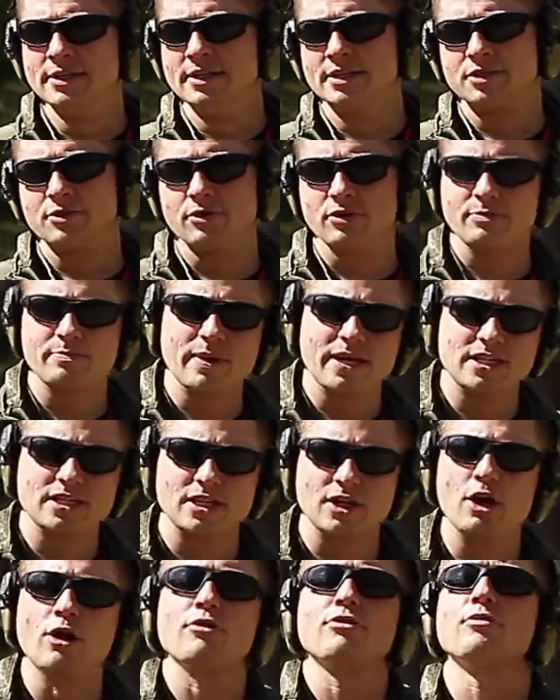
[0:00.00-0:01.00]
So you'll
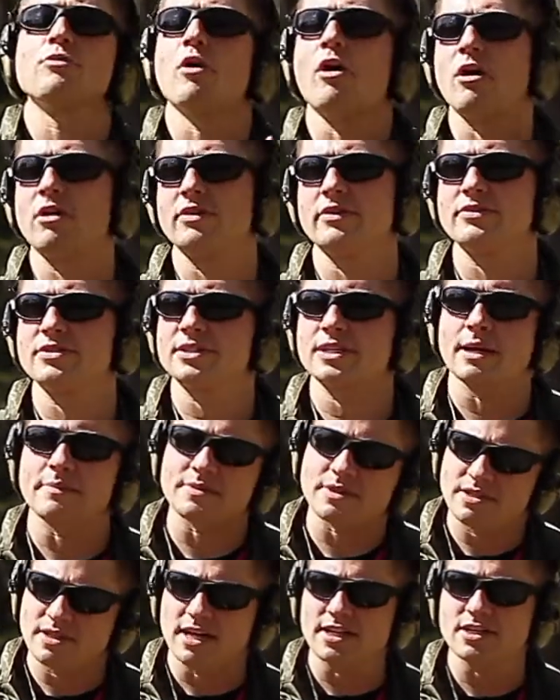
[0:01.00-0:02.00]
basically go through all those
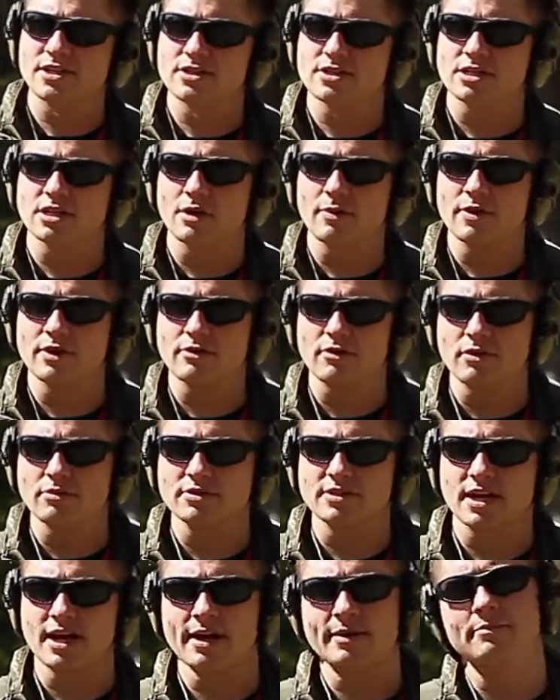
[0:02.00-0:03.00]
steps nice and slow in your own
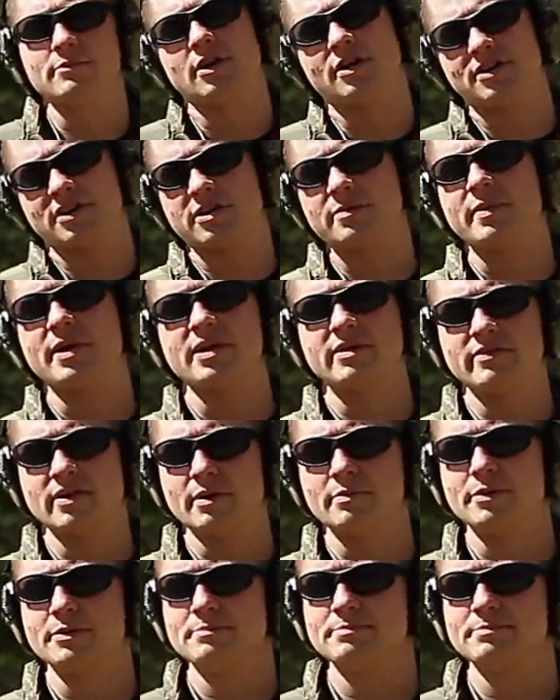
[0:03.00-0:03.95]
time on the command of up.